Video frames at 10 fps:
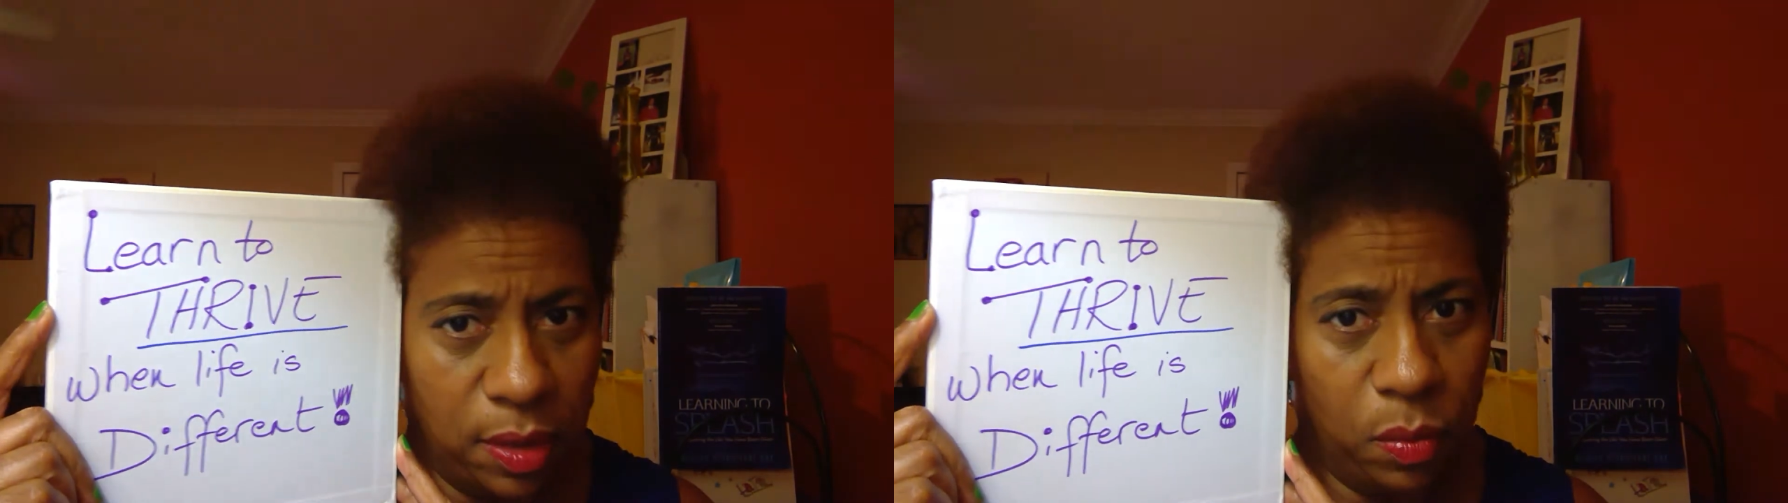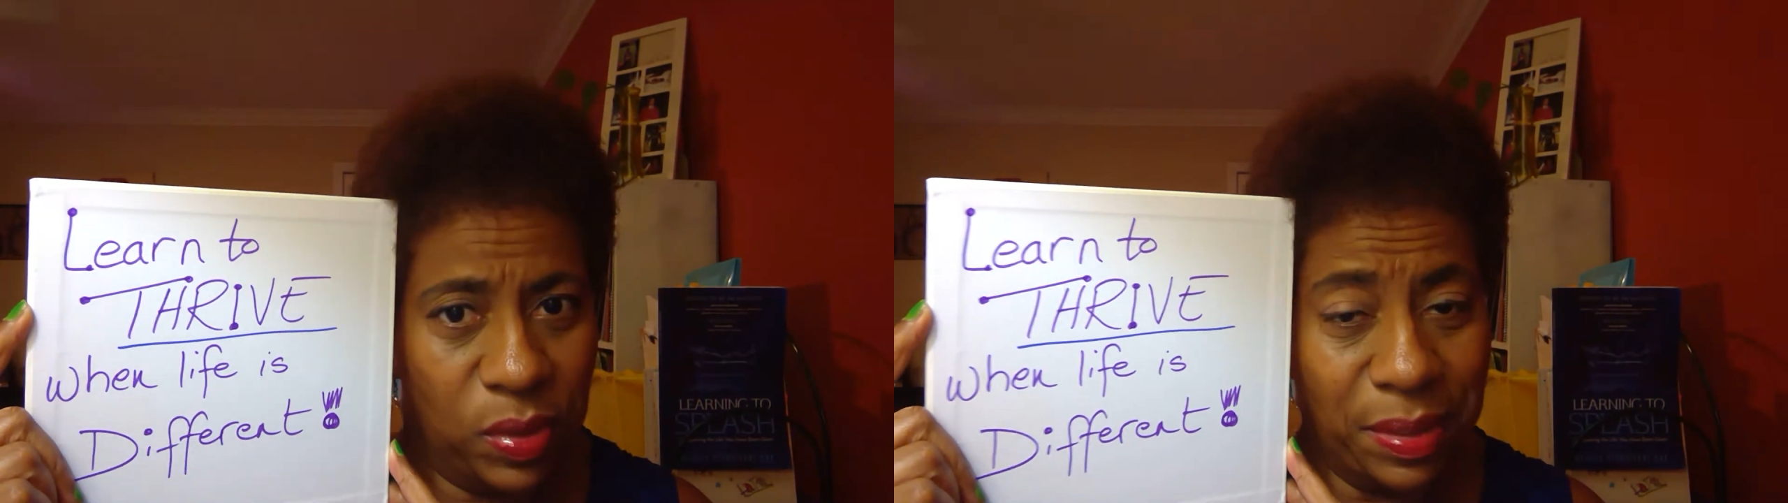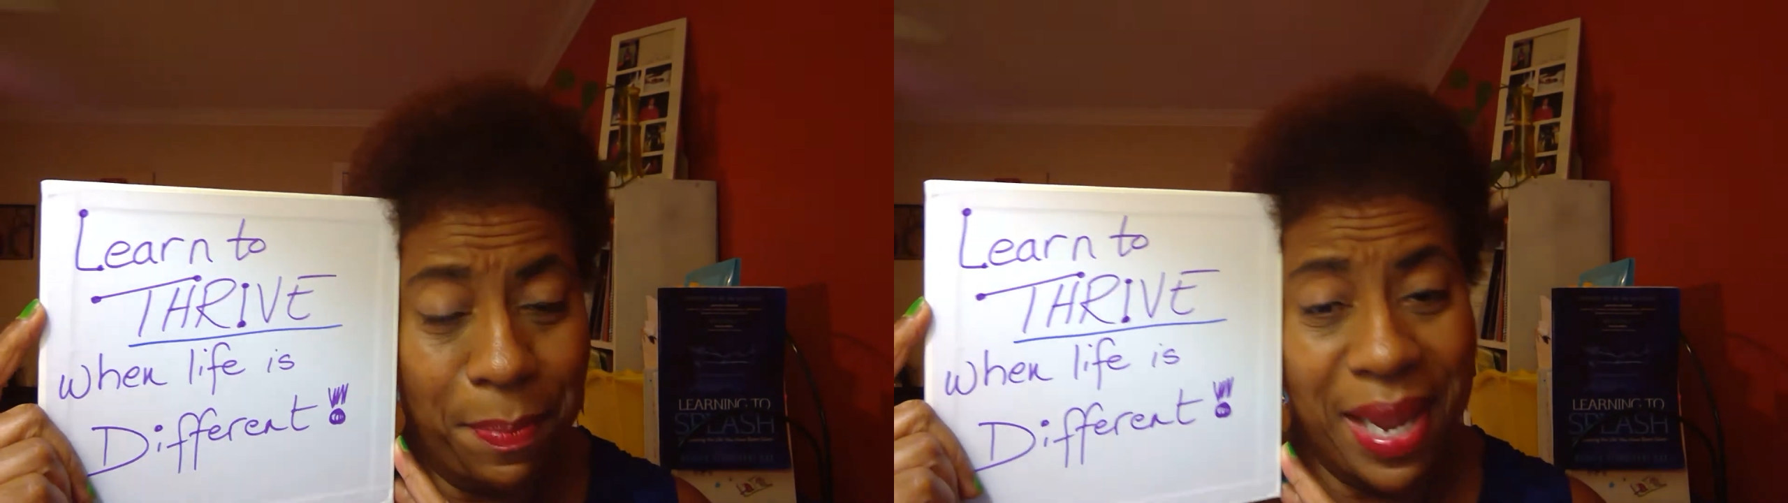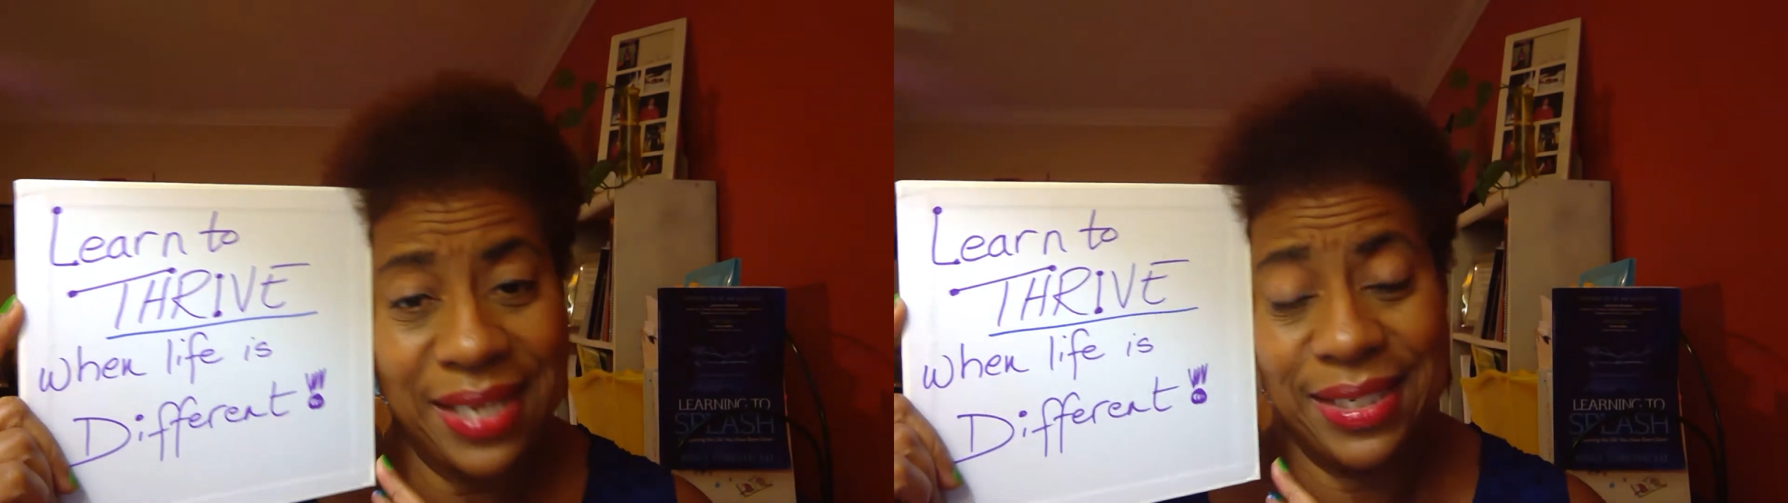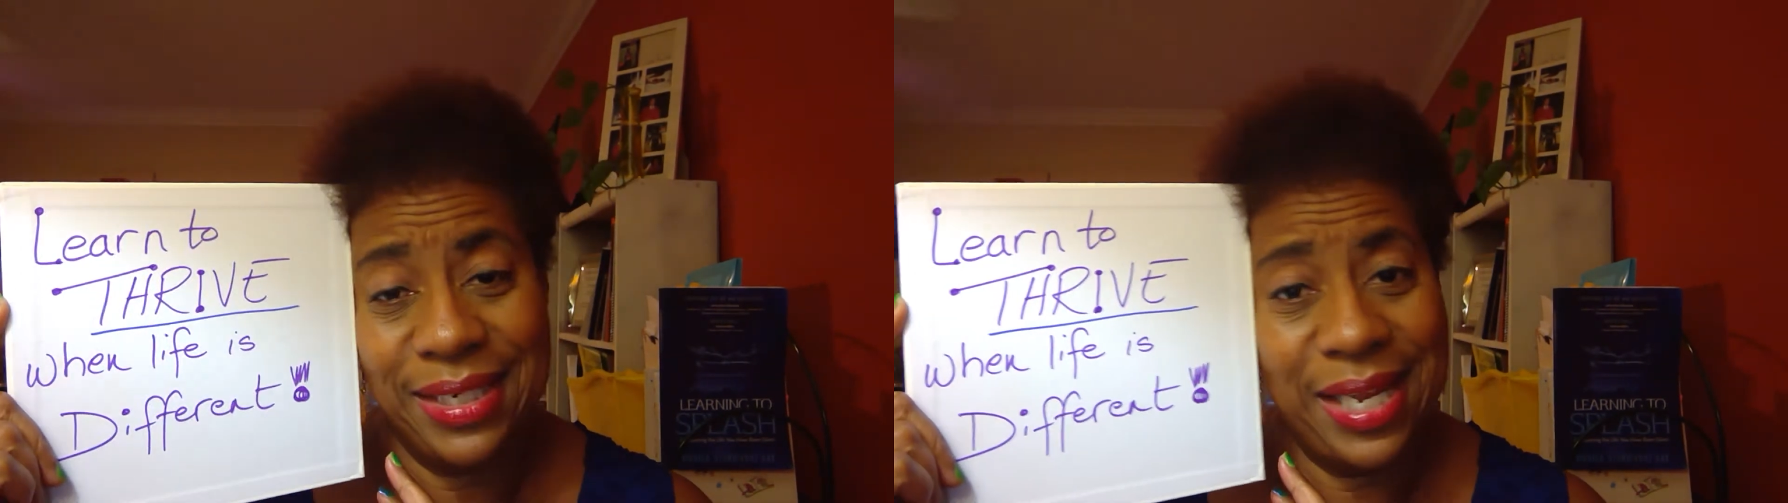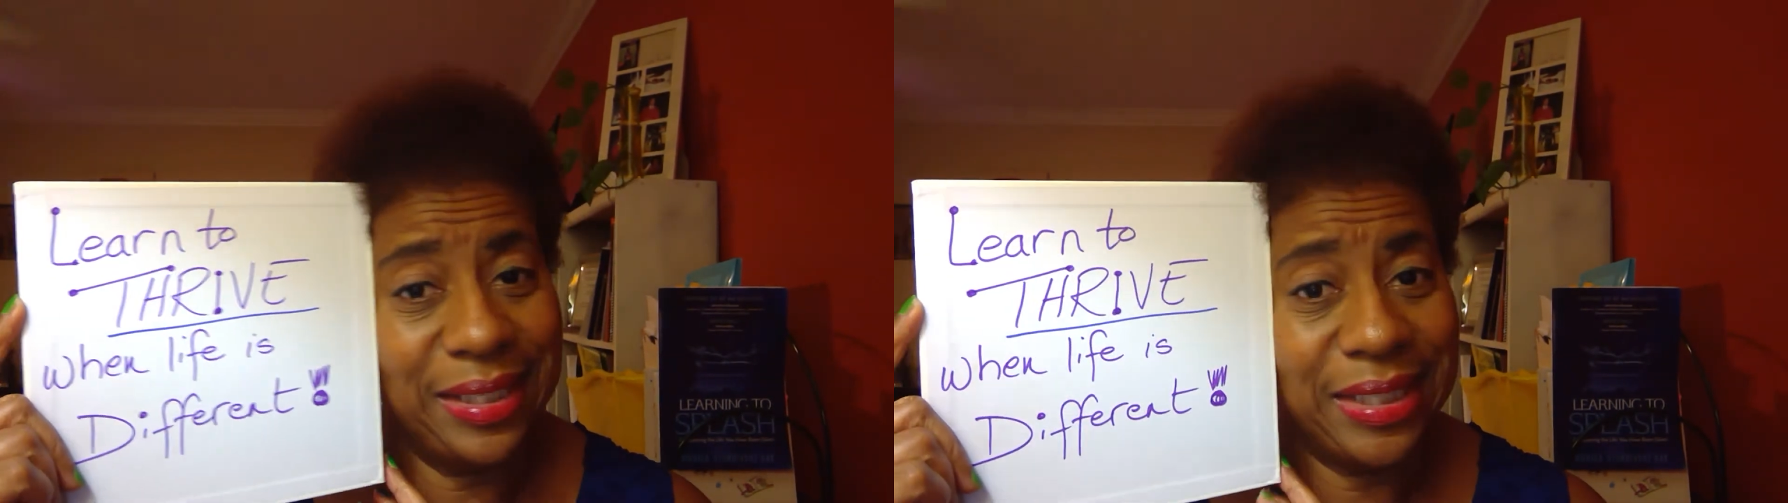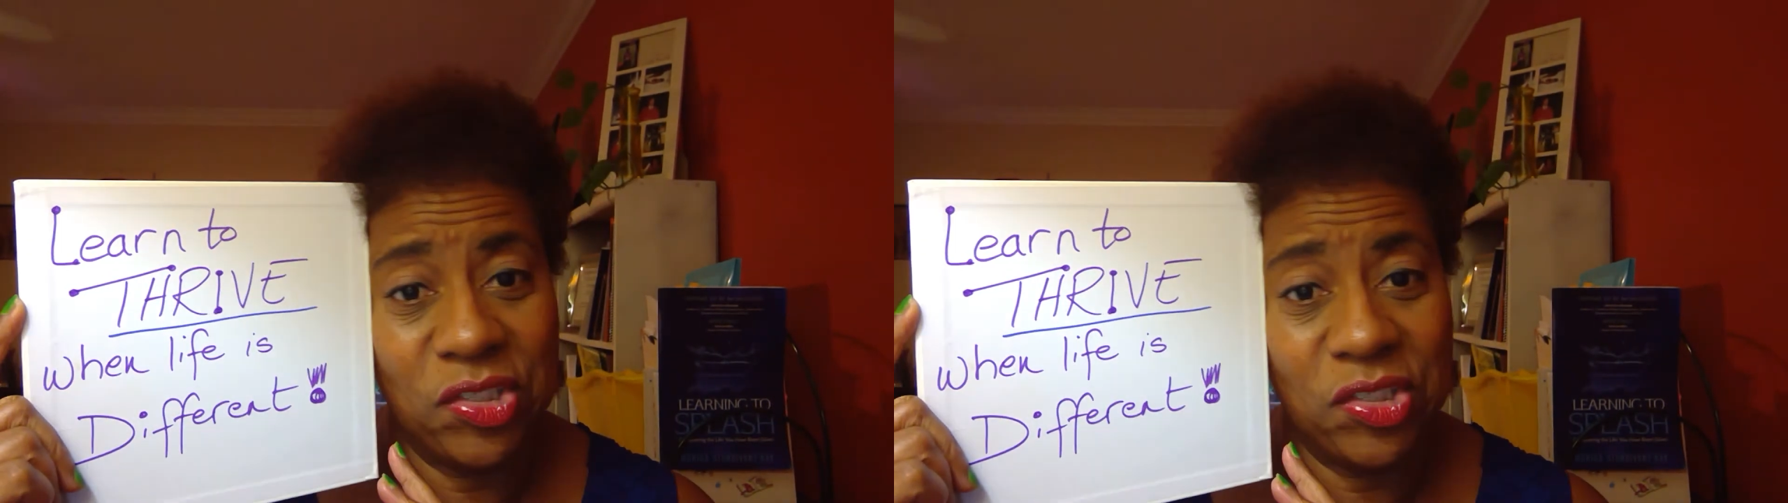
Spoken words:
was abandoned as a